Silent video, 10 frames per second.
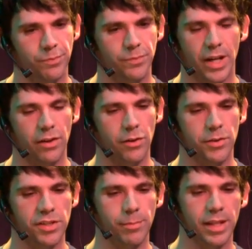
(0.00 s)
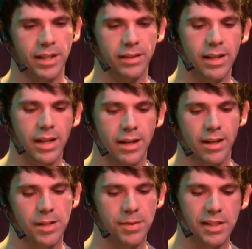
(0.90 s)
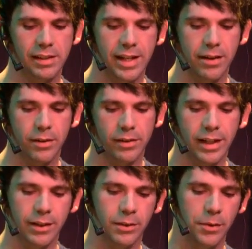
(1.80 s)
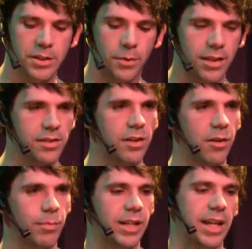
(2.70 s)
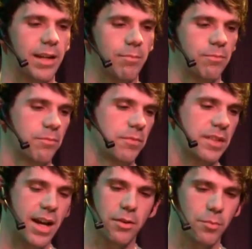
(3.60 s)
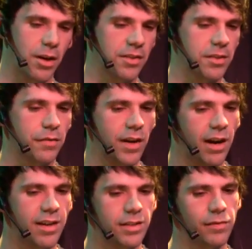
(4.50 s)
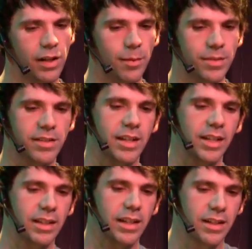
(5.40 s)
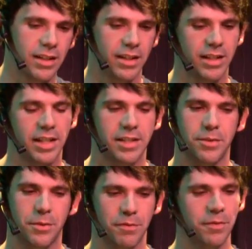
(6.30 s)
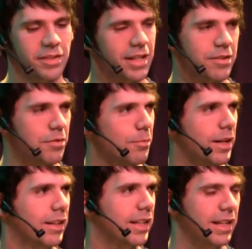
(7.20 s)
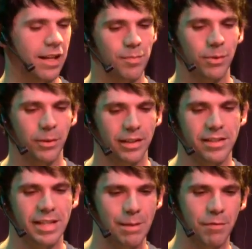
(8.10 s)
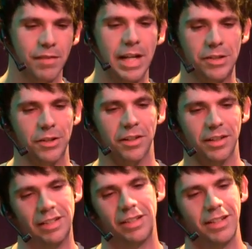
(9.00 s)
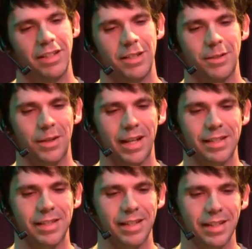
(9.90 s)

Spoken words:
I don't know, there's something that, especially later, like in the reason why the song became titled Parks on Fire as it developed, is like that it sort of was instrumentally exploring this theme of nature. And so I guess